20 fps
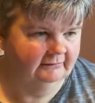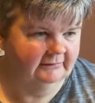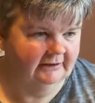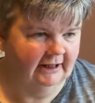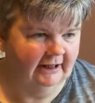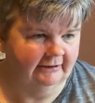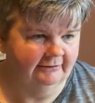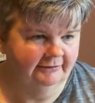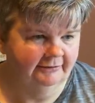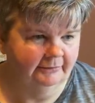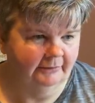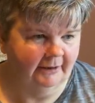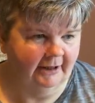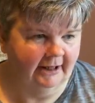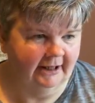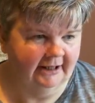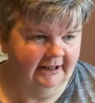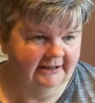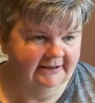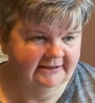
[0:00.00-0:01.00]

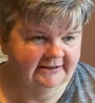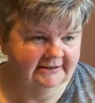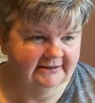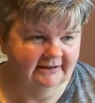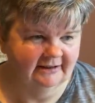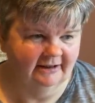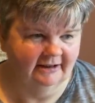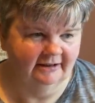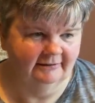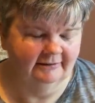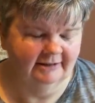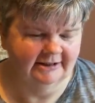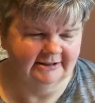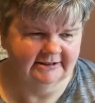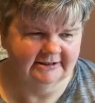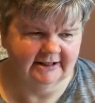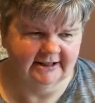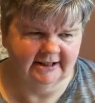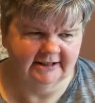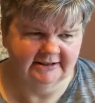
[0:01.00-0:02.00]
Health-wise, I
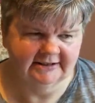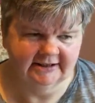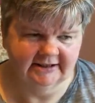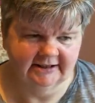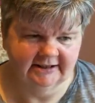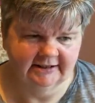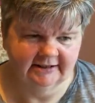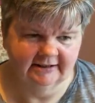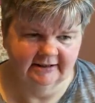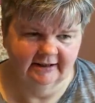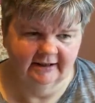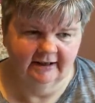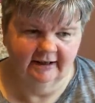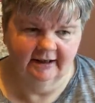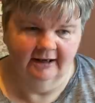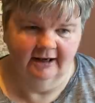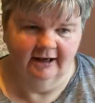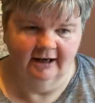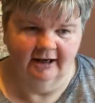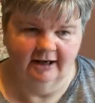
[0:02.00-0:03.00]
started
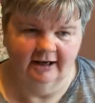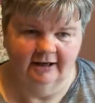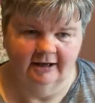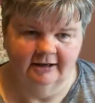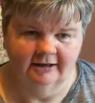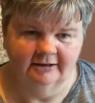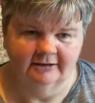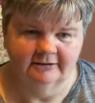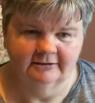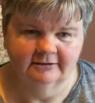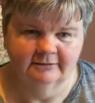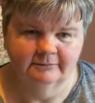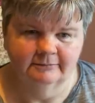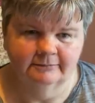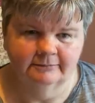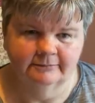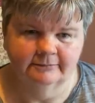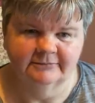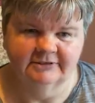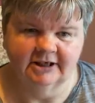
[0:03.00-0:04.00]
a
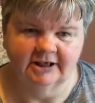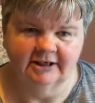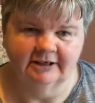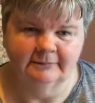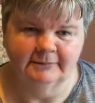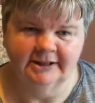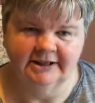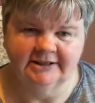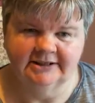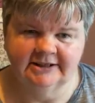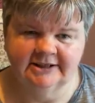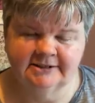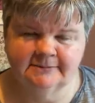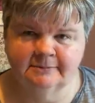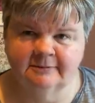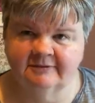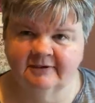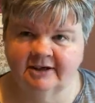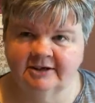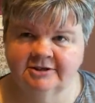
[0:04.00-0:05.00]
diabetes
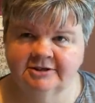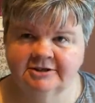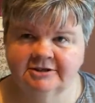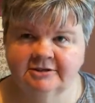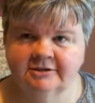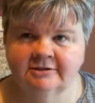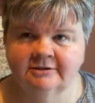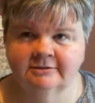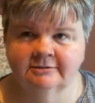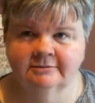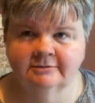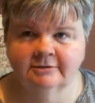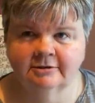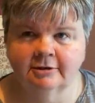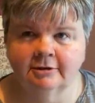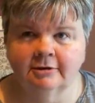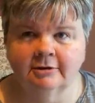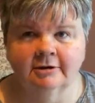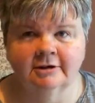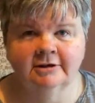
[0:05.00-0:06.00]
prevention
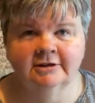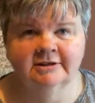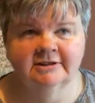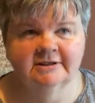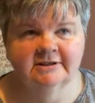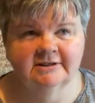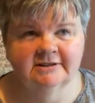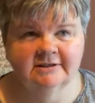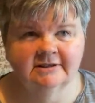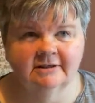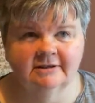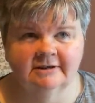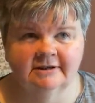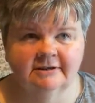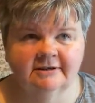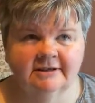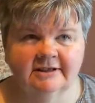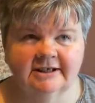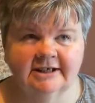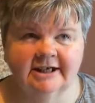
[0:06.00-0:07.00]
course
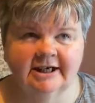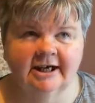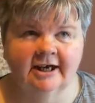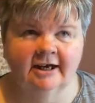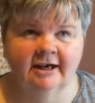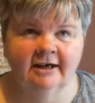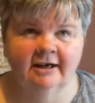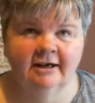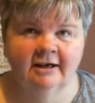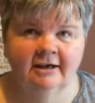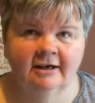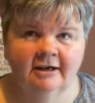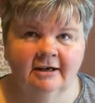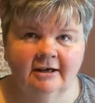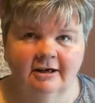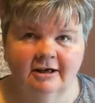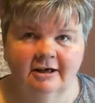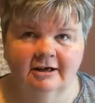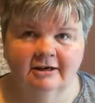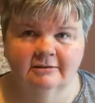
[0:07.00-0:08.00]
the other day.
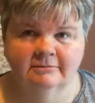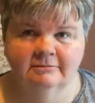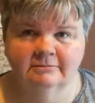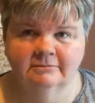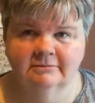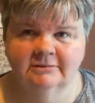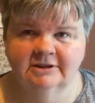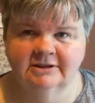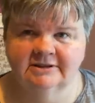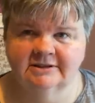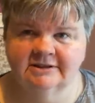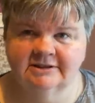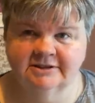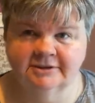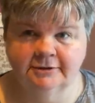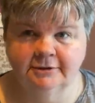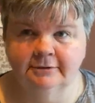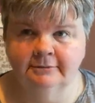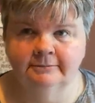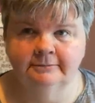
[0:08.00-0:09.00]
It's a
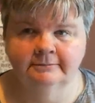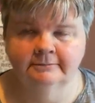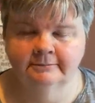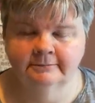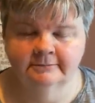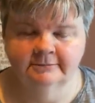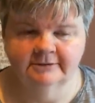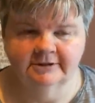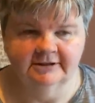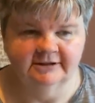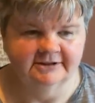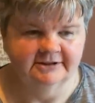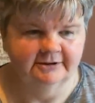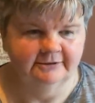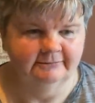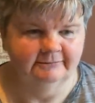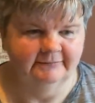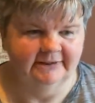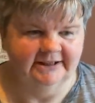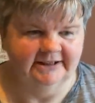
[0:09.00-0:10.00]
Zoom
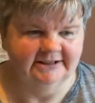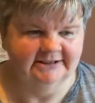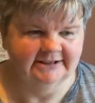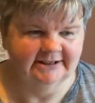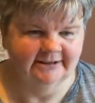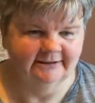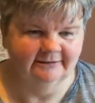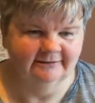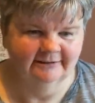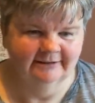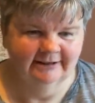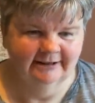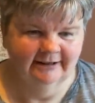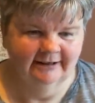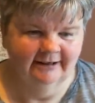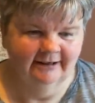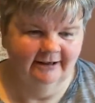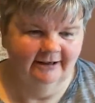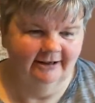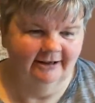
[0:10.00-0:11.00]
meeting,
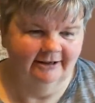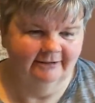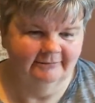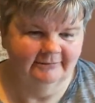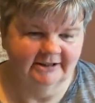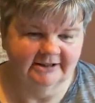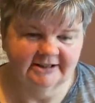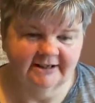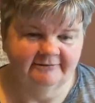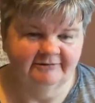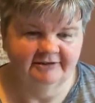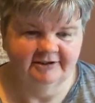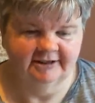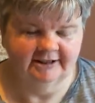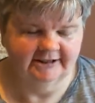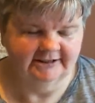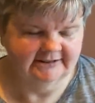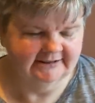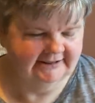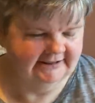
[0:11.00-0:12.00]
as everything
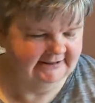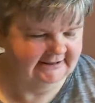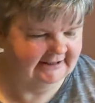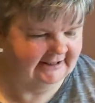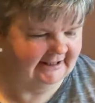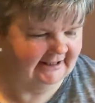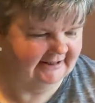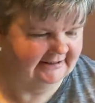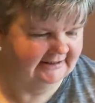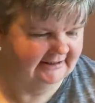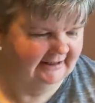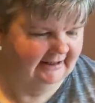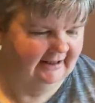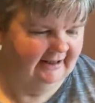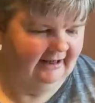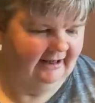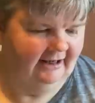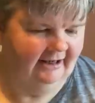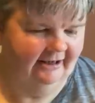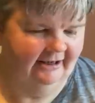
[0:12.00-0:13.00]
is these days.
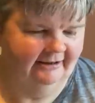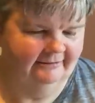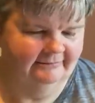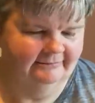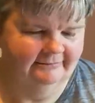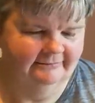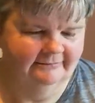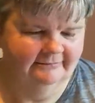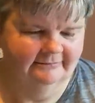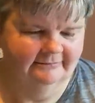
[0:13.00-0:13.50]
They